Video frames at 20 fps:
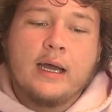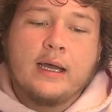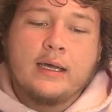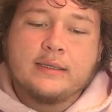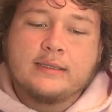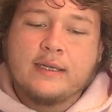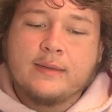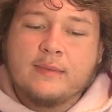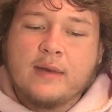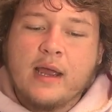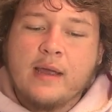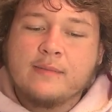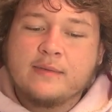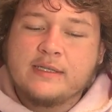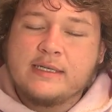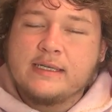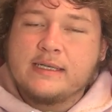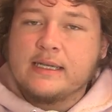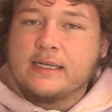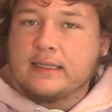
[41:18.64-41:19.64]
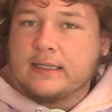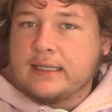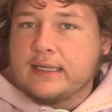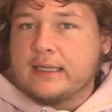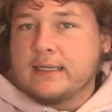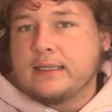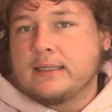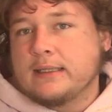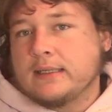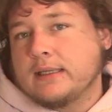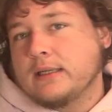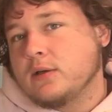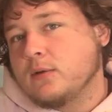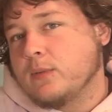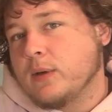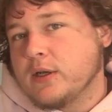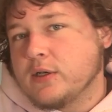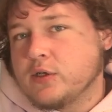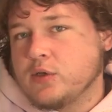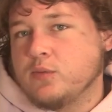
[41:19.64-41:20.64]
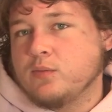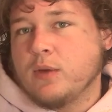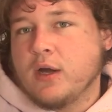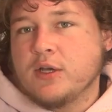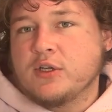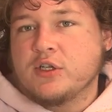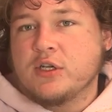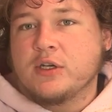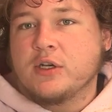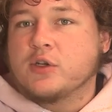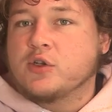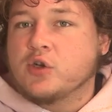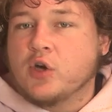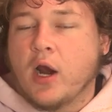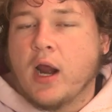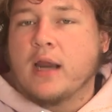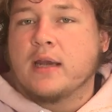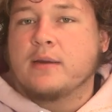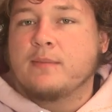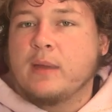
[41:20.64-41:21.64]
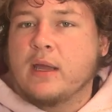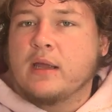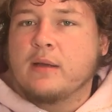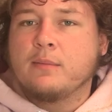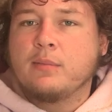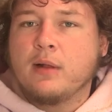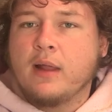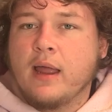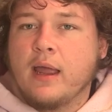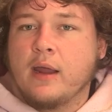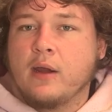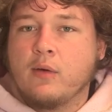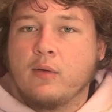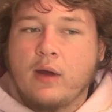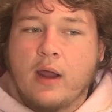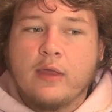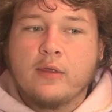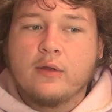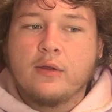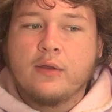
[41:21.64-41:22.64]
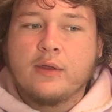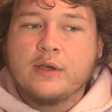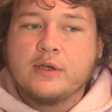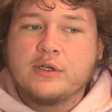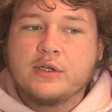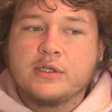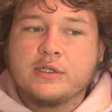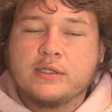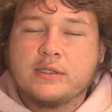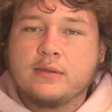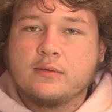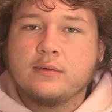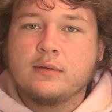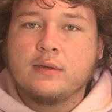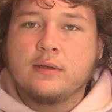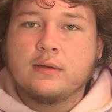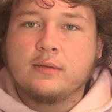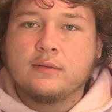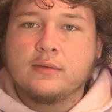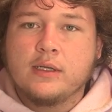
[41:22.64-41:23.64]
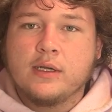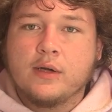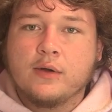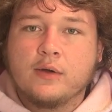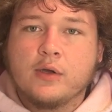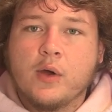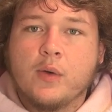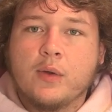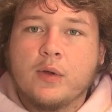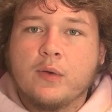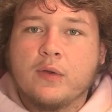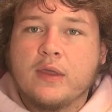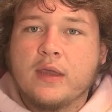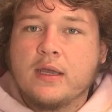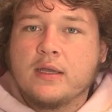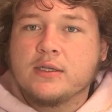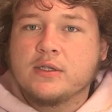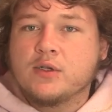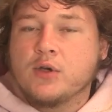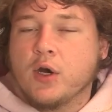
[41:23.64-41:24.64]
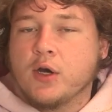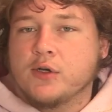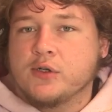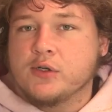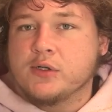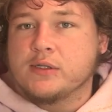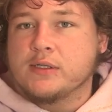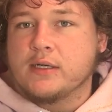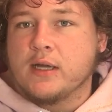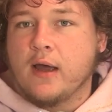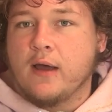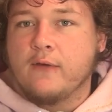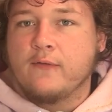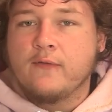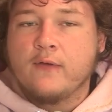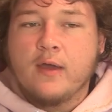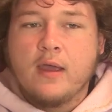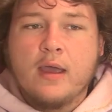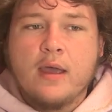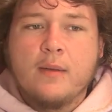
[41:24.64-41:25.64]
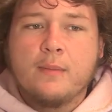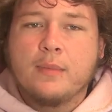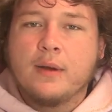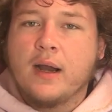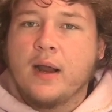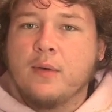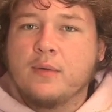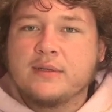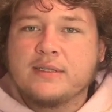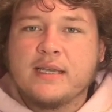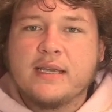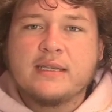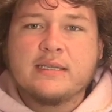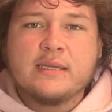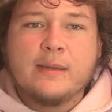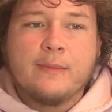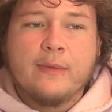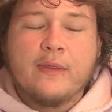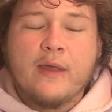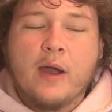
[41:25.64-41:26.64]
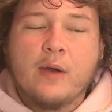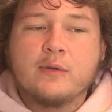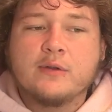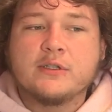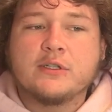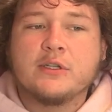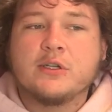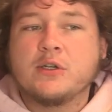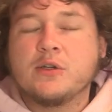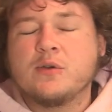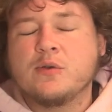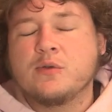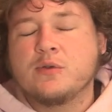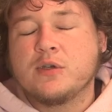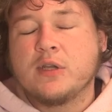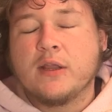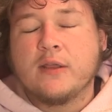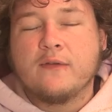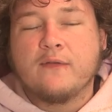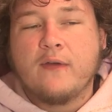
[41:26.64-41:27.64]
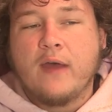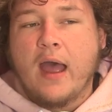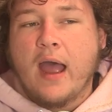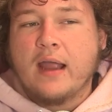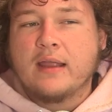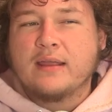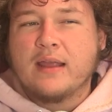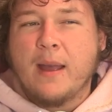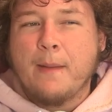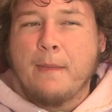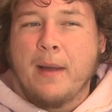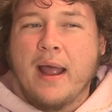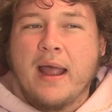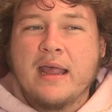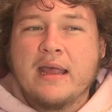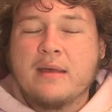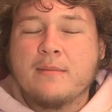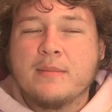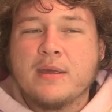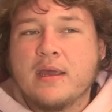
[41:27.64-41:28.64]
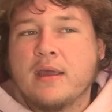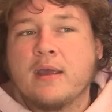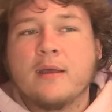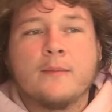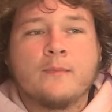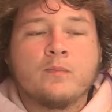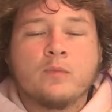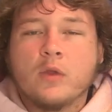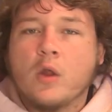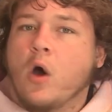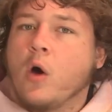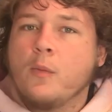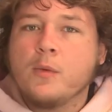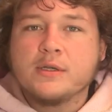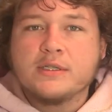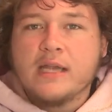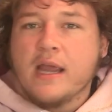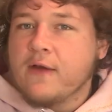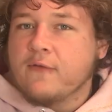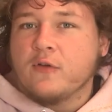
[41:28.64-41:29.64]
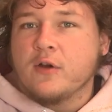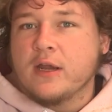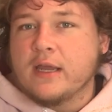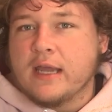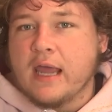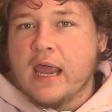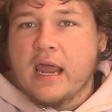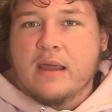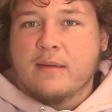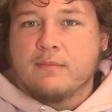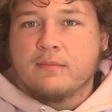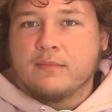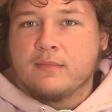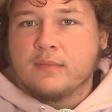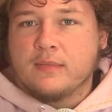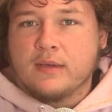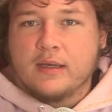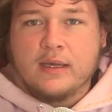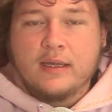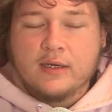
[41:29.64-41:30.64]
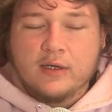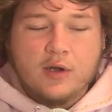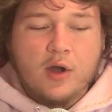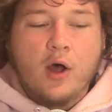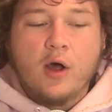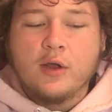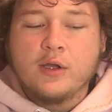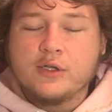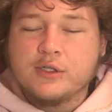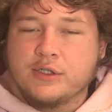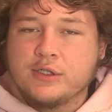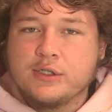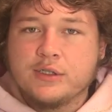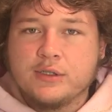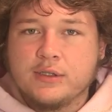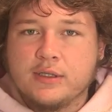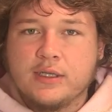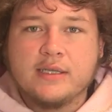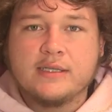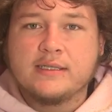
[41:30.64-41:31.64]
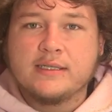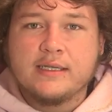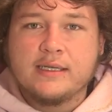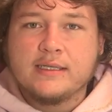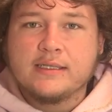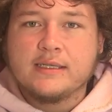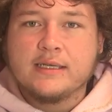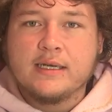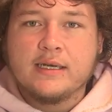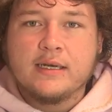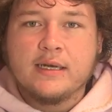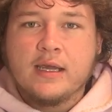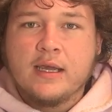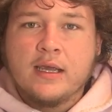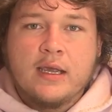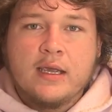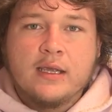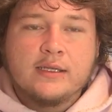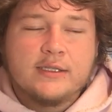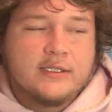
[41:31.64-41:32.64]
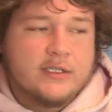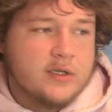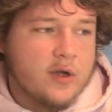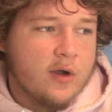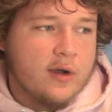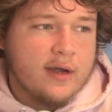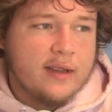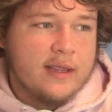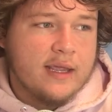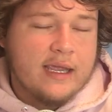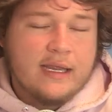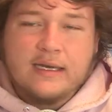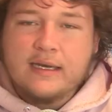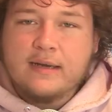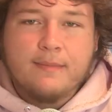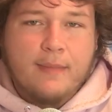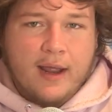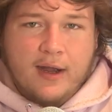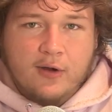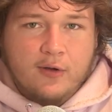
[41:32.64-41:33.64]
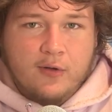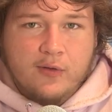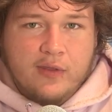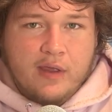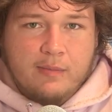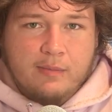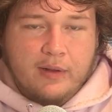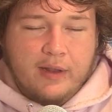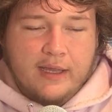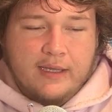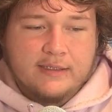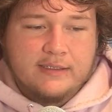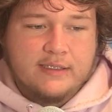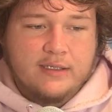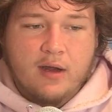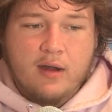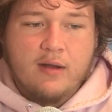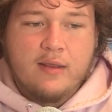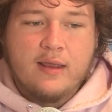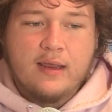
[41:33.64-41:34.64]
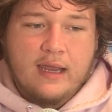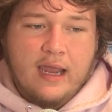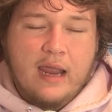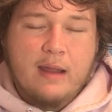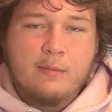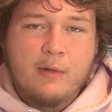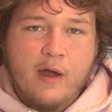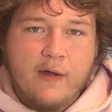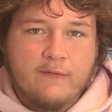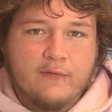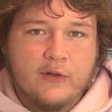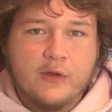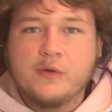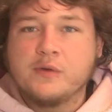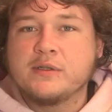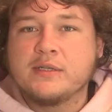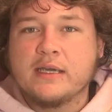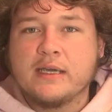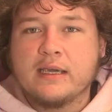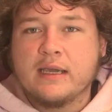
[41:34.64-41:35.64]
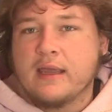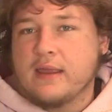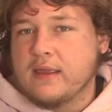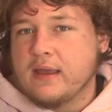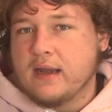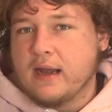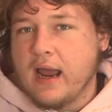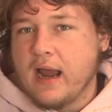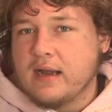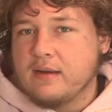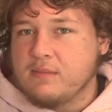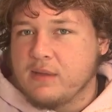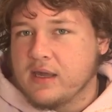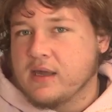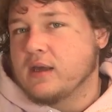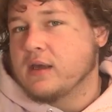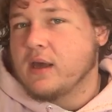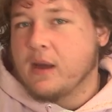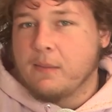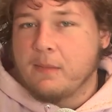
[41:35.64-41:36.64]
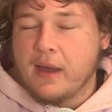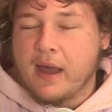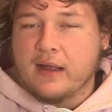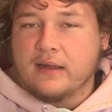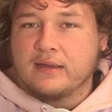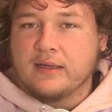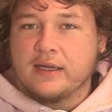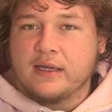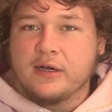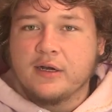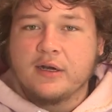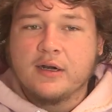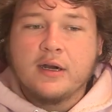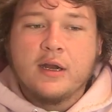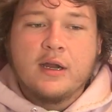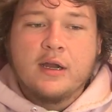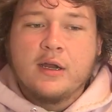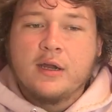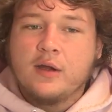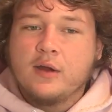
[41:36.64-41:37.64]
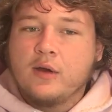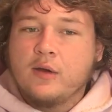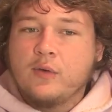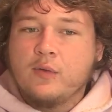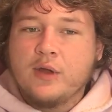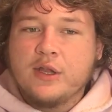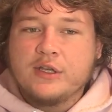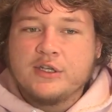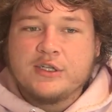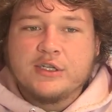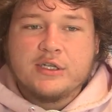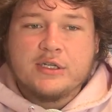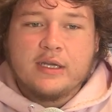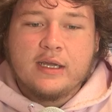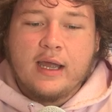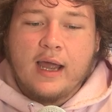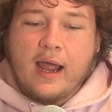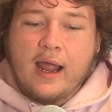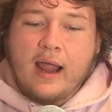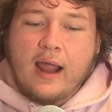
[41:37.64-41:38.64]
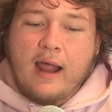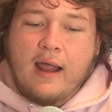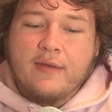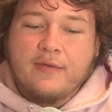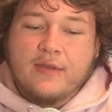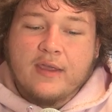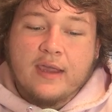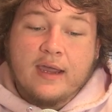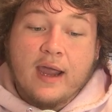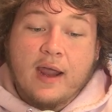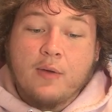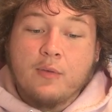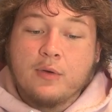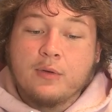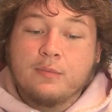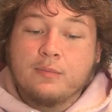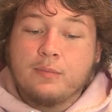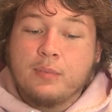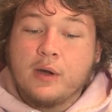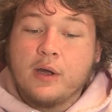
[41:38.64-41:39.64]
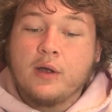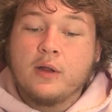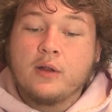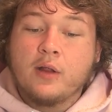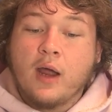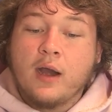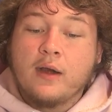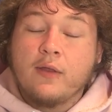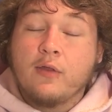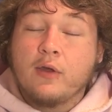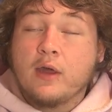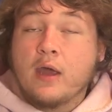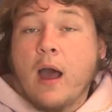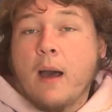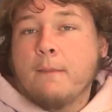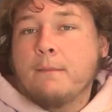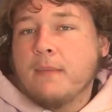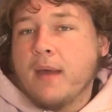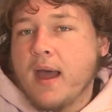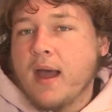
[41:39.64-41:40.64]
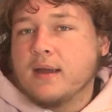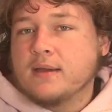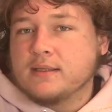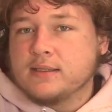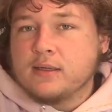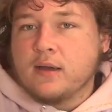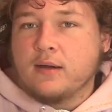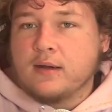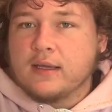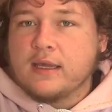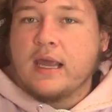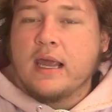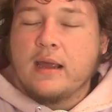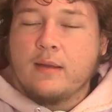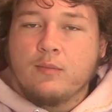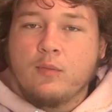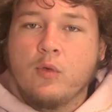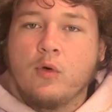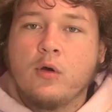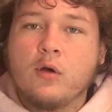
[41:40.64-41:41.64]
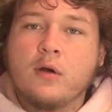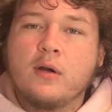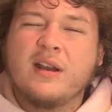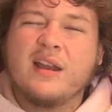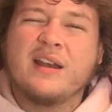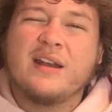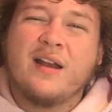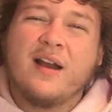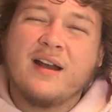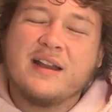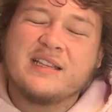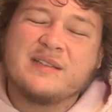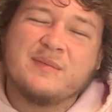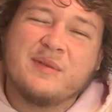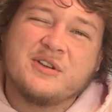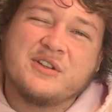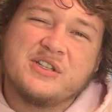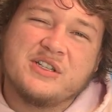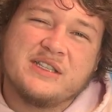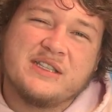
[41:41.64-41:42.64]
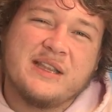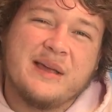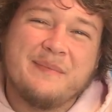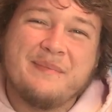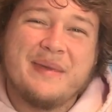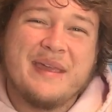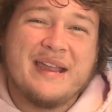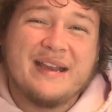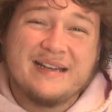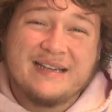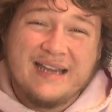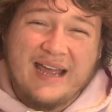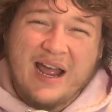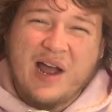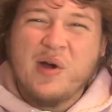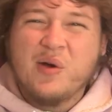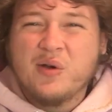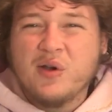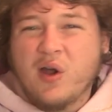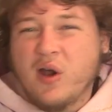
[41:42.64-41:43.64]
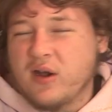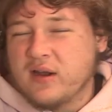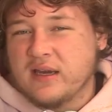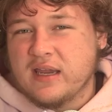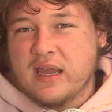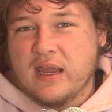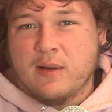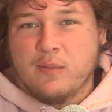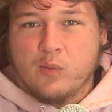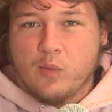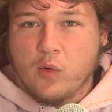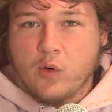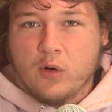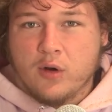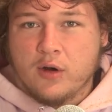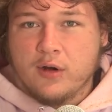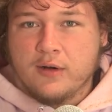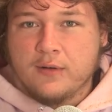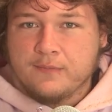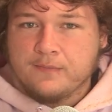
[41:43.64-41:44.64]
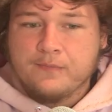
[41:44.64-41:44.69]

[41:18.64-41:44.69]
Sometimes he did lean a little bit too much into trying to make a play rather than just going with the in-structure stuff. But I would say some of that was due to the fact that Miami, almost every game in college this season, it didn't matter who they played, started the game off losing and then had to make a comeback later, which I think I would put a lot of the comebacks on a Cam Ward and not as much as the being down on Cam Ward.